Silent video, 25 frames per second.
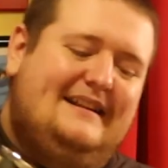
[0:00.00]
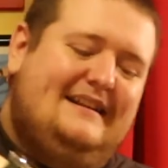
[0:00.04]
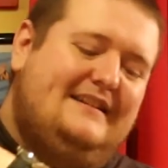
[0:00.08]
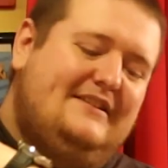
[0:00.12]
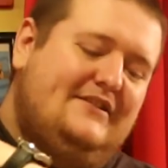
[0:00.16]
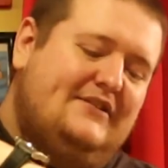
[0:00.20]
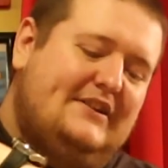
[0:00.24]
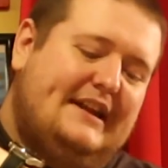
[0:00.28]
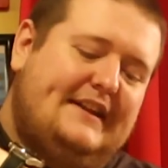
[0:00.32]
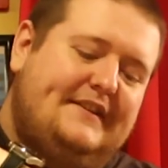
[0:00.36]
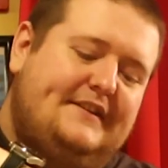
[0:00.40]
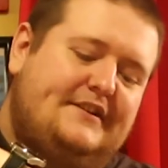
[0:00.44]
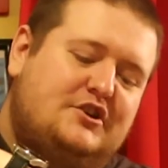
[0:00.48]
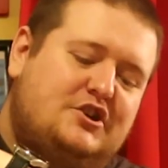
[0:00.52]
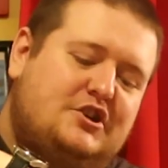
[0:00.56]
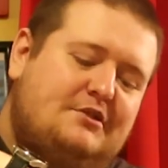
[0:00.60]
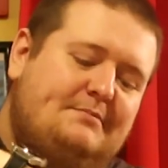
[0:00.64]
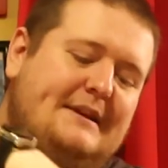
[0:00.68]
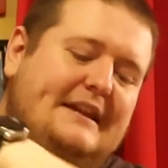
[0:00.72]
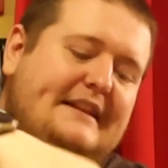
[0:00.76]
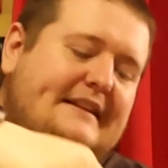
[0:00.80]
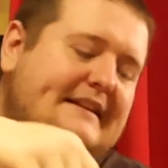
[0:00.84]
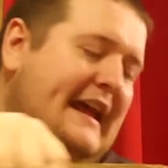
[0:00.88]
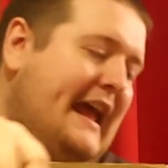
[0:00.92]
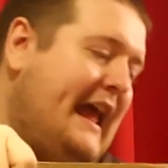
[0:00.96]
So again, there should
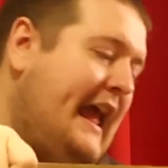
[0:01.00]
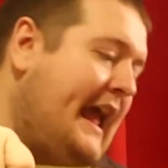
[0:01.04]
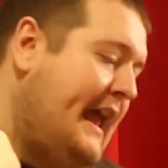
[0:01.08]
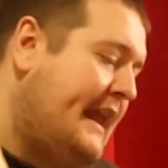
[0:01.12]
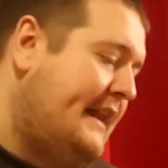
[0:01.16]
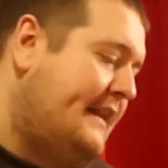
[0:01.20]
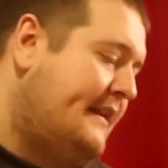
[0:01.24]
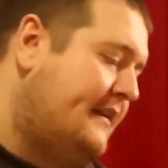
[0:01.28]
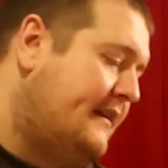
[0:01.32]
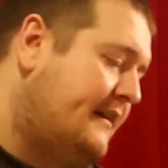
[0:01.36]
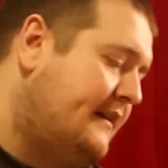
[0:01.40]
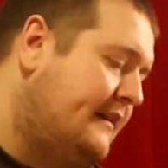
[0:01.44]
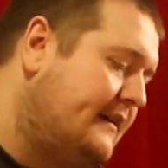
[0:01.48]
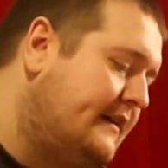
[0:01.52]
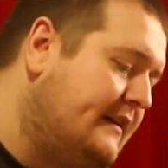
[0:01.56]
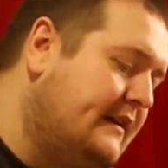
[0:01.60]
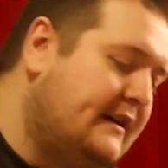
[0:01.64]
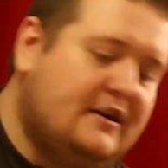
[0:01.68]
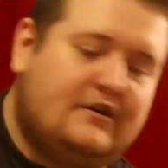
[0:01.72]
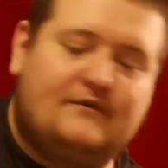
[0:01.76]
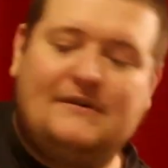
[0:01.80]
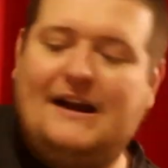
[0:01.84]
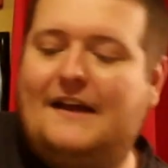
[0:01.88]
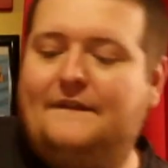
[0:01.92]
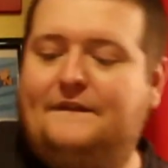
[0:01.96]
be 10
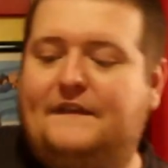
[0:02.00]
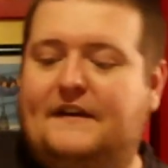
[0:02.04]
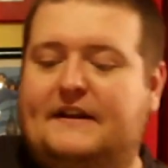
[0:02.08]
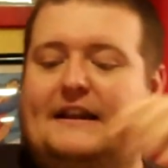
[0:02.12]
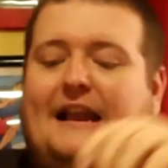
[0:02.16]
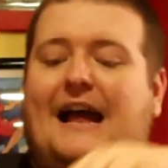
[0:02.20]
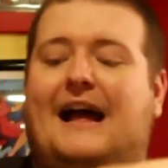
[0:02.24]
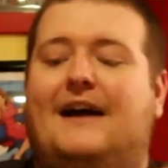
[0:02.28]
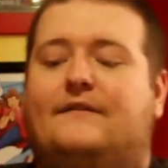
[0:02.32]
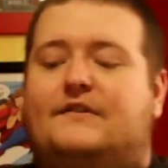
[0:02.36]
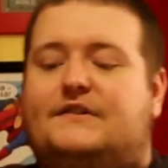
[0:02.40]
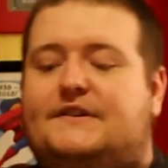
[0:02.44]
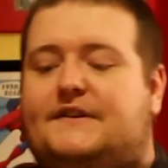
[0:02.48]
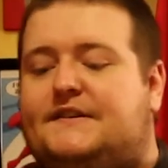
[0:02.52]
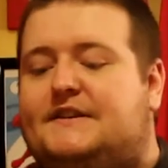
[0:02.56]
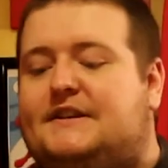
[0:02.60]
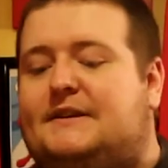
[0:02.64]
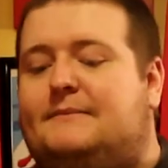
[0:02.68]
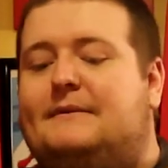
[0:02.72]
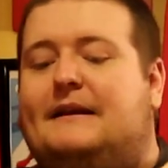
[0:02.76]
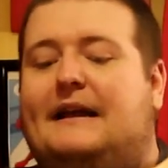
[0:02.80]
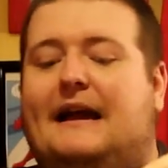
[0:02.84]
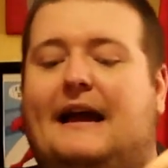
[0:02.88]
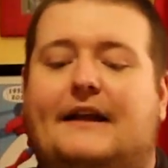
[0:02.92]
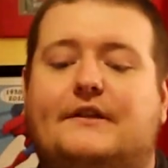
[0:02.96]
graphic novels of
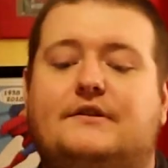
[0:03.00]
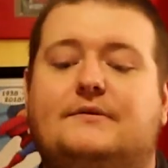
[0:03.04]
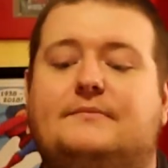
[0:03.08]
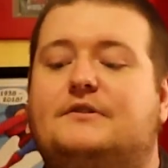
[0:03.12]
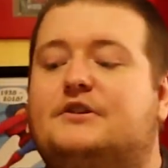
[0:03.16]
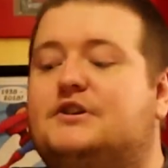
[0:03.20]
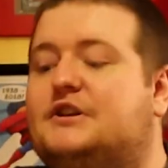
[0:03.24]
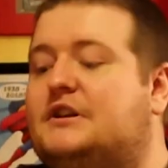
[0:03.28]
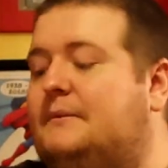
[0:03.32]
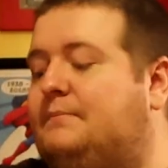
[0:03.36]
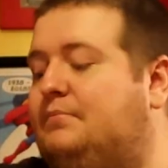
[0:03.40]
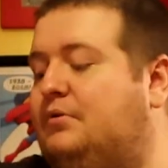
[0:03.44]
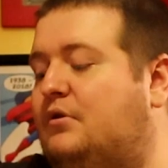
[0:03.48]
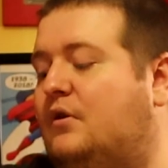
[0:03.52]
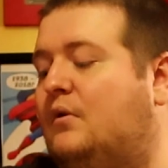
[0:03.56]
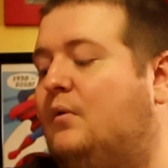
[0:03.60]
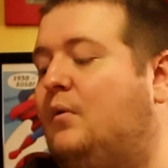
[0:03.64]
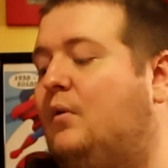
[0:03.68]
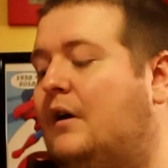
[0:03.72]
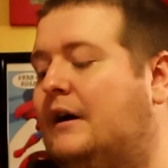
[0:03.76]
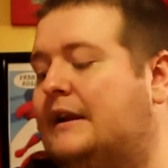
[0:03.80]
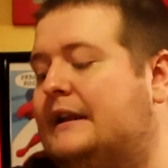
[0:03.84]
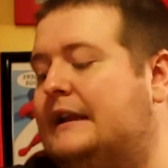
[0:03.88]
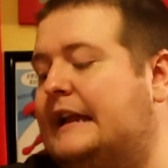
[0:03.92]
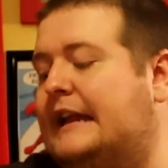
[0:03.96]
some kind, so I'm just going to pull
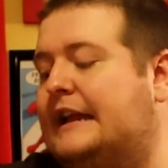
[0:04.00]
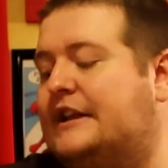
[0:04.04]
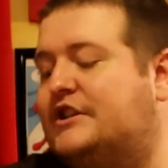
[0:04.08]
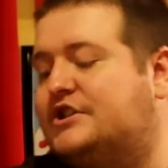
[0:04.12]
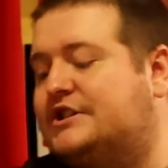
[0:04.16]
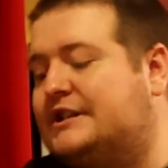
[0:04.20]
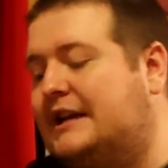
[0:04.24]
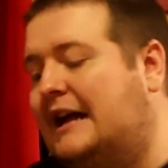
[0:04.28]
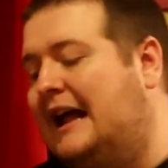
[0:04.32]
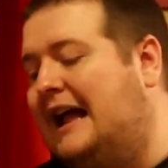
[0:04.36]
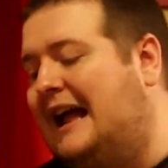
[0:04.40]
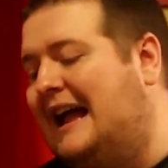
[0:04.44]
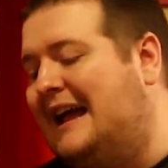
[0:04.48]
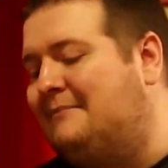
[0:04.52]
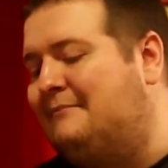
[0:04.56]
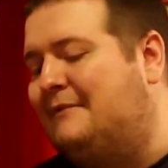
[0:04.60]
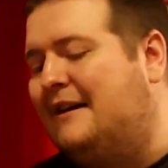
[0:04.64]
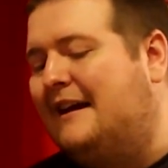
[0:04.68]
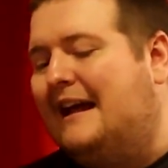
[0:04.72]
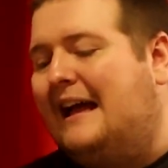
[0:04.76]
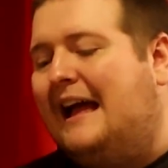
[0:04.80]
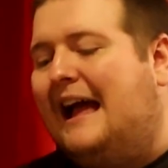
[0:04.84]
one each time.